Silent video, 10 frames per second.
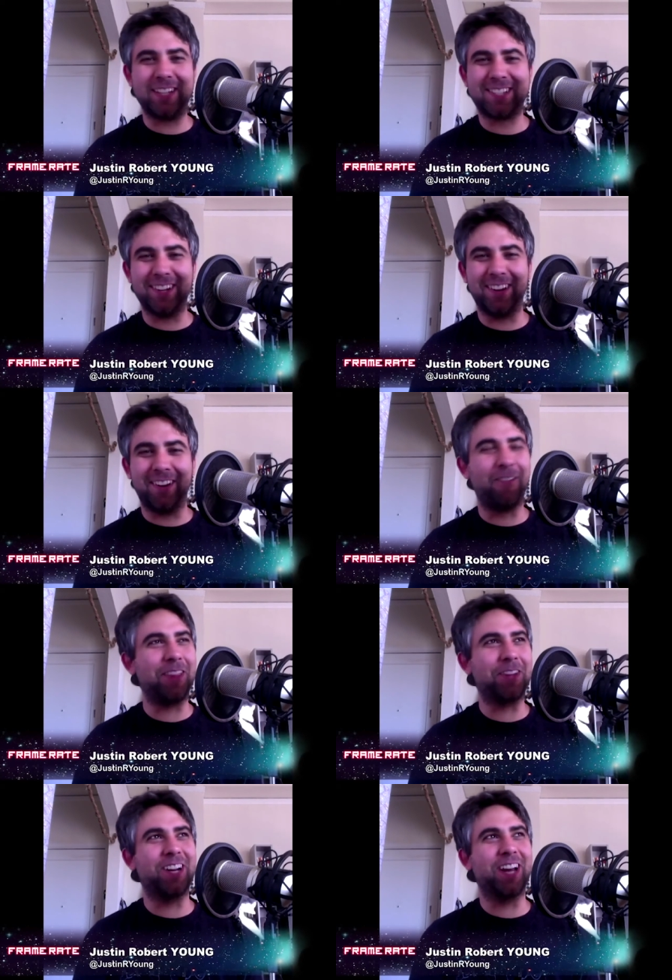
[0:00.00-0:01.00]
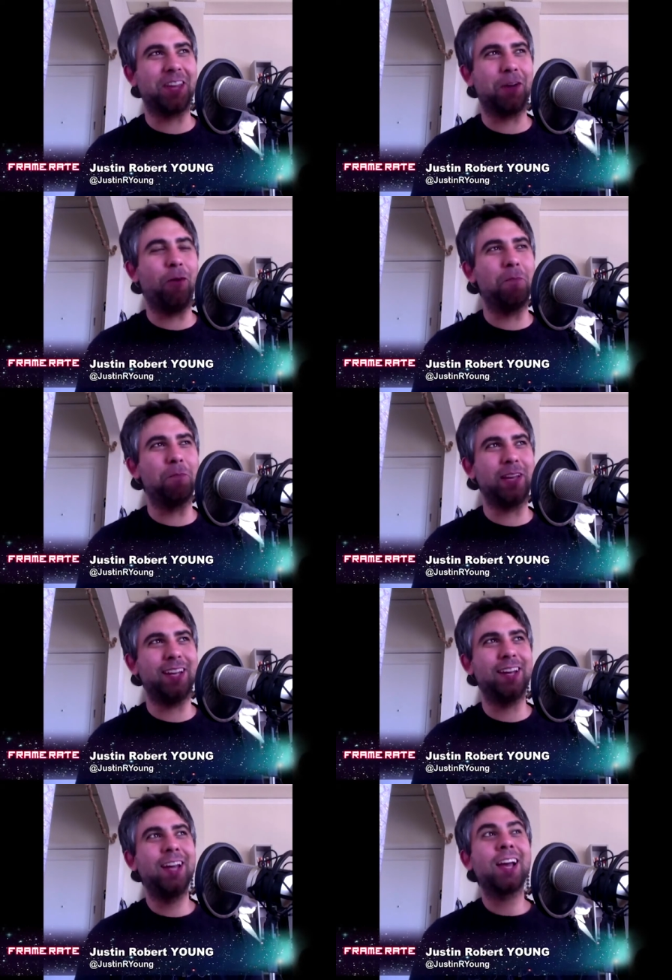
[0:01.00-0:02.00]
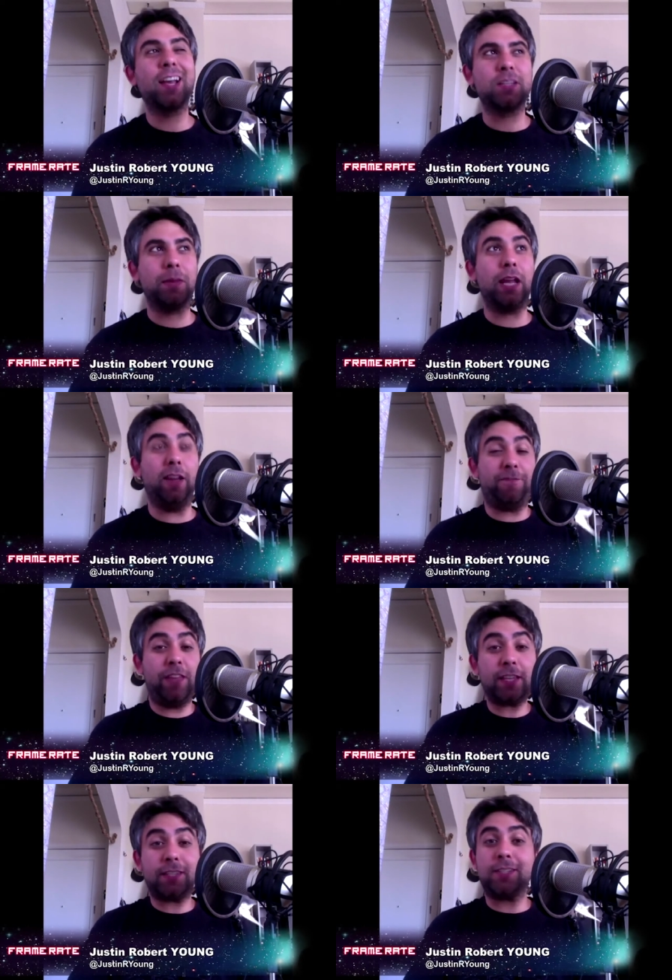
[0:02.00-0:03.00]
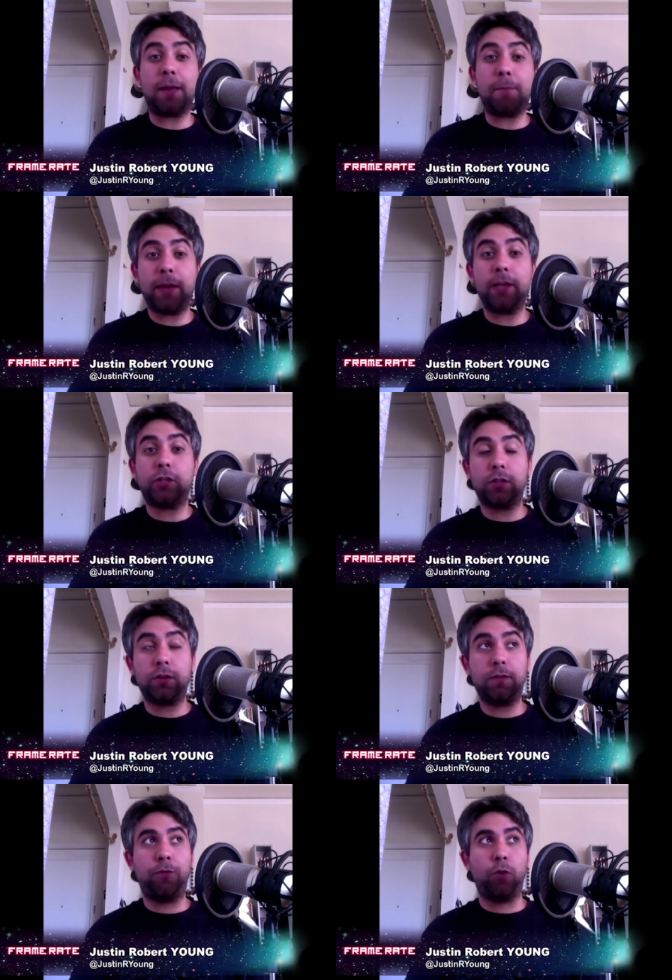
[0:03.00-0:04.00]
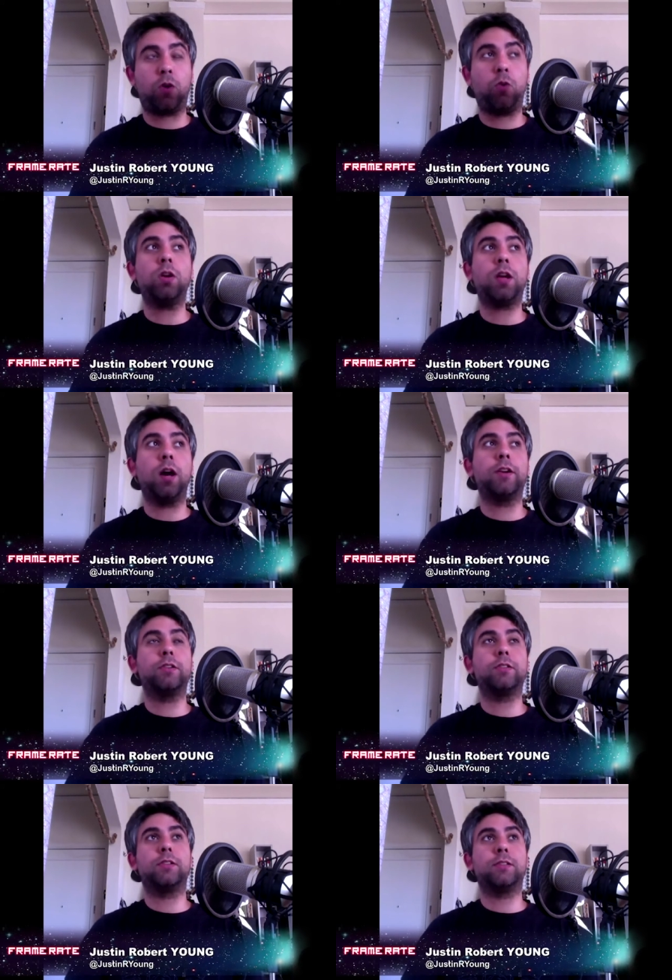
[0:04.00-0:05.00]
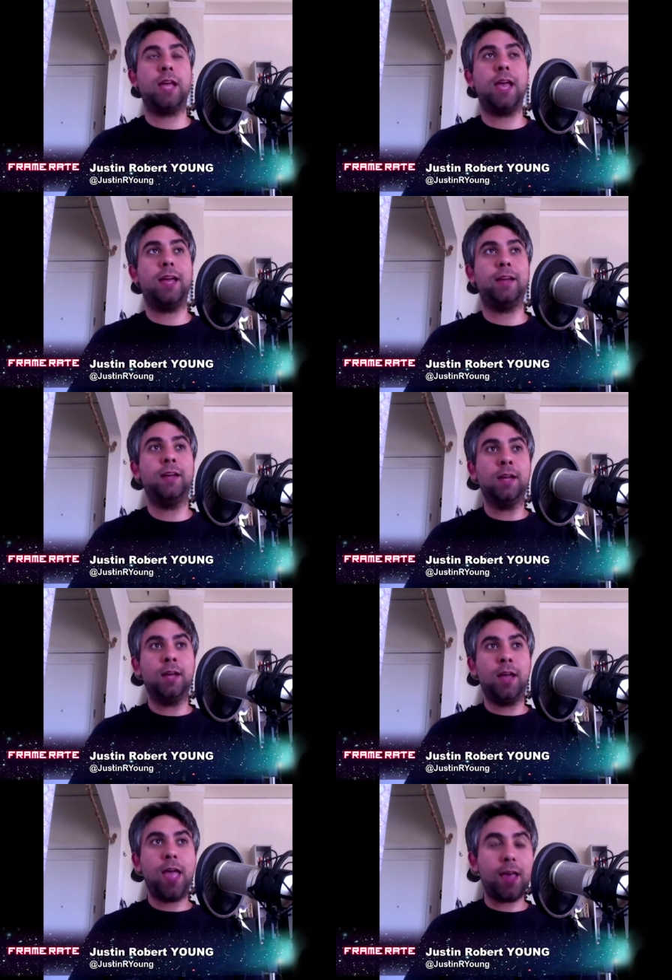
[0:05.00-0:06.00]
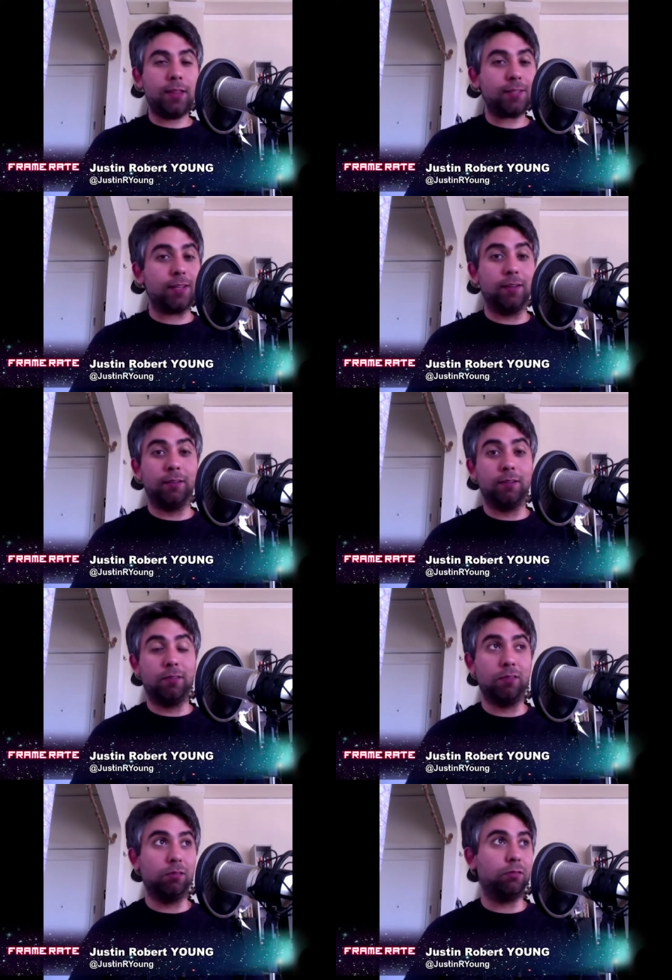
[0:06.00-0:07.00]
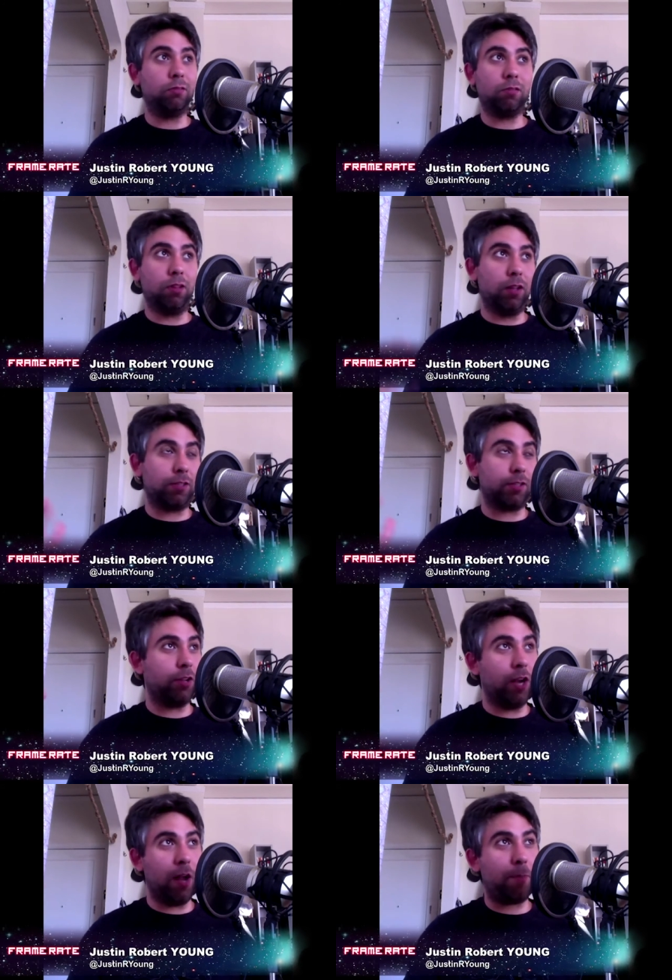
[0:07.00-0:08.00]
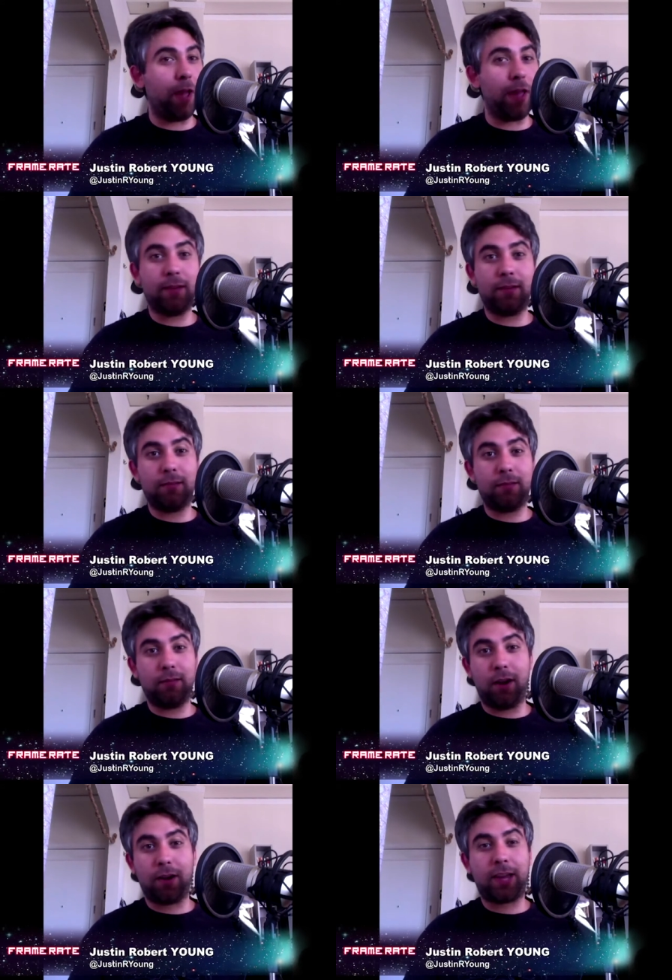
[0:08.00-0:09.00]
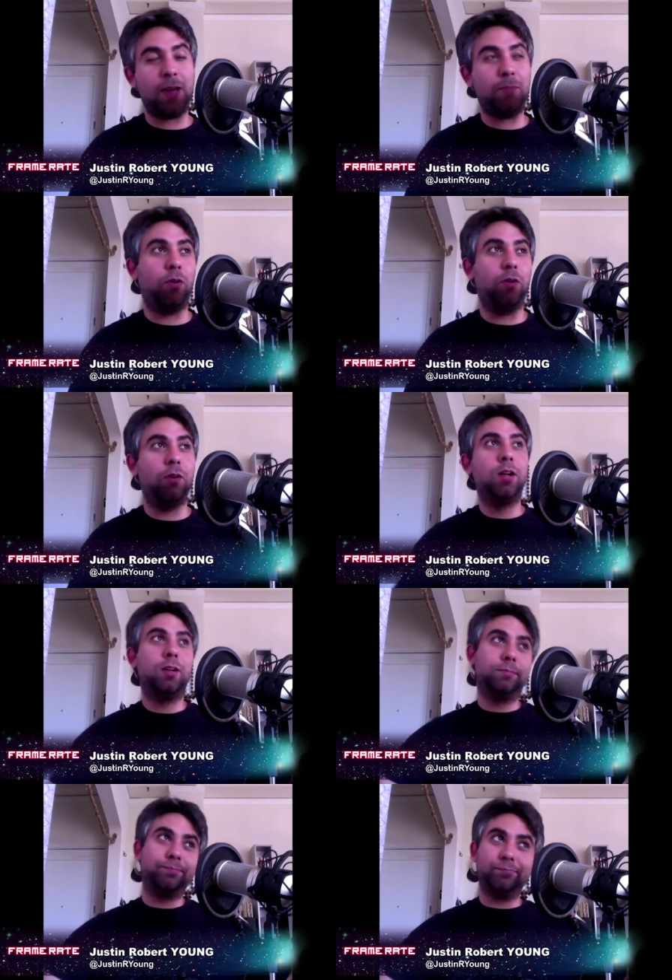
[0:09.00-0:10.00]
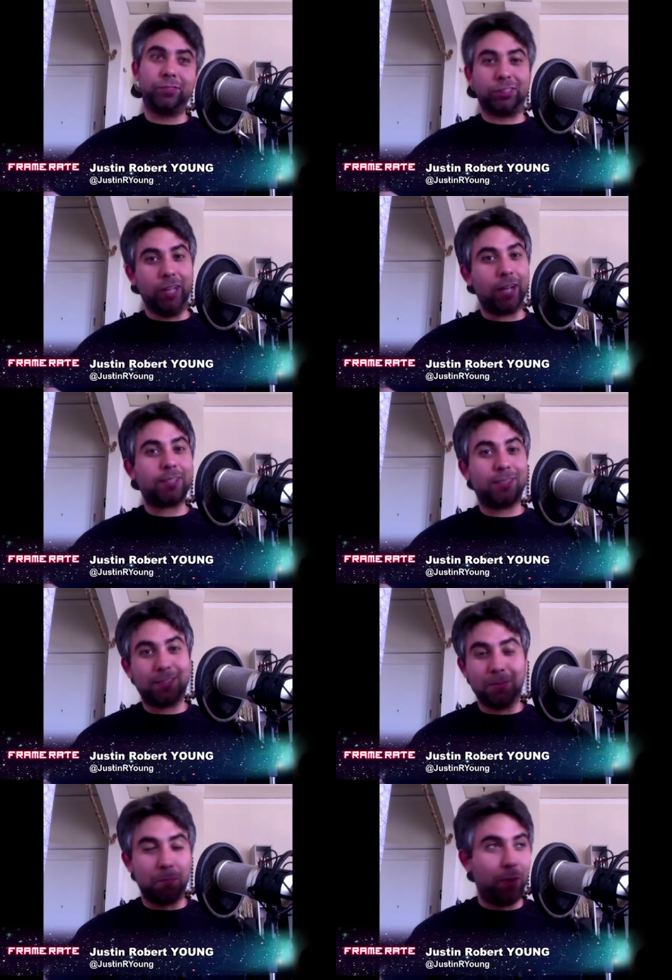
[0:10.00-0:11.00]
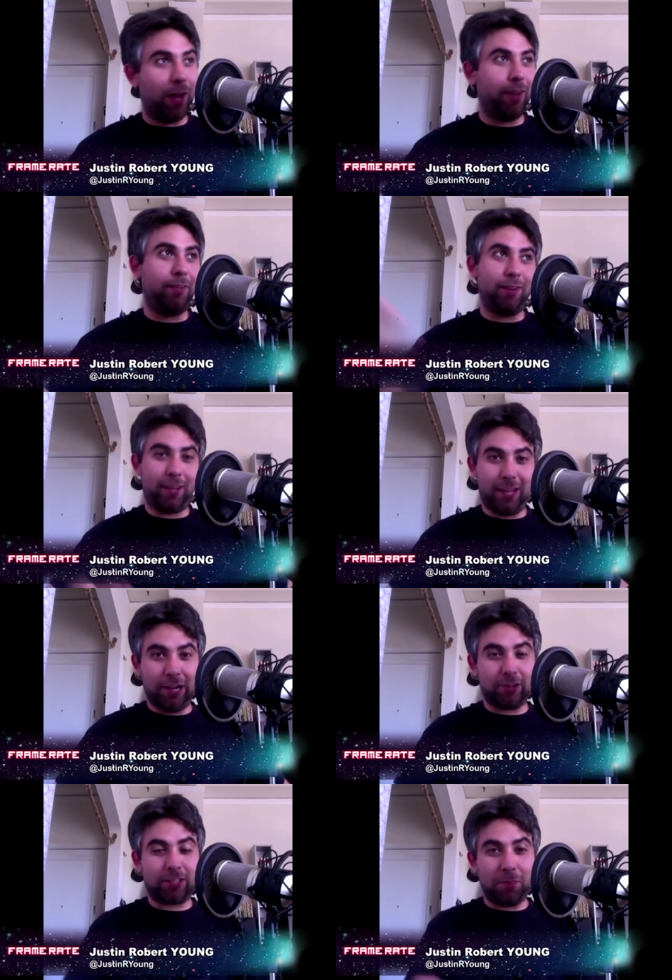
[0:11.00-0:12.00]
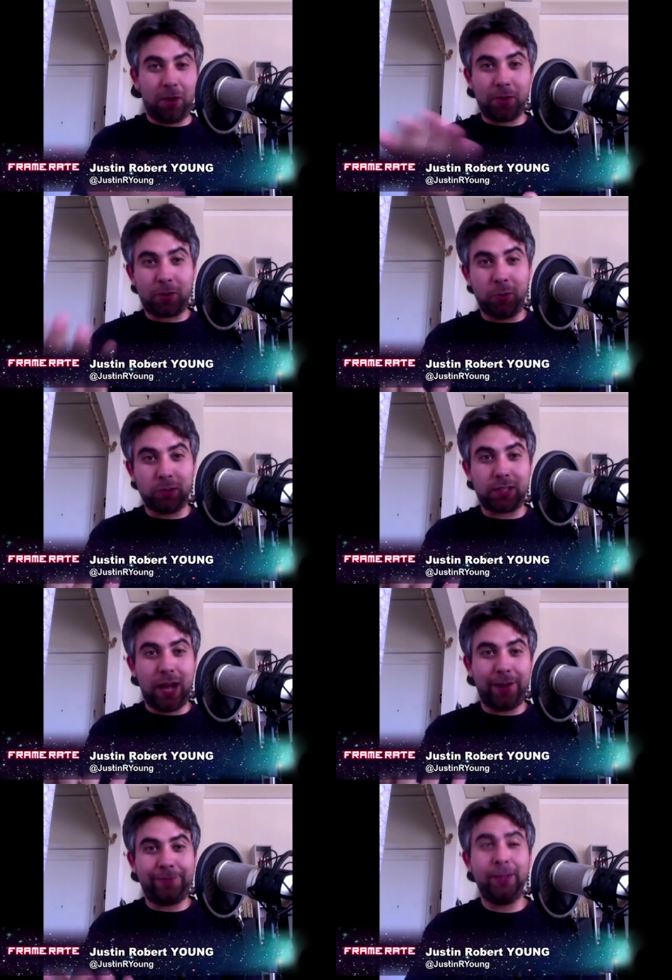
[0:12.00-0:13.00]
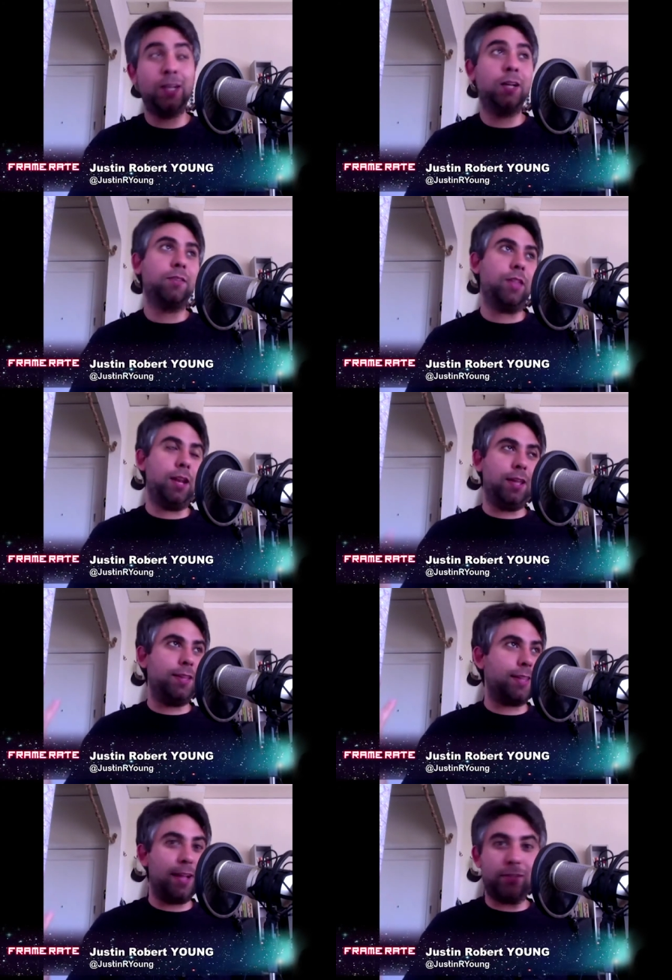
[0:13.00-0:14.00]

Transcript: question on whether or not they want me. Because, I mean, if this is a pitch for cord cutters to say, hey, listen, so you're not buying our cable. Sucks, but here's some other cool stuff. Then I think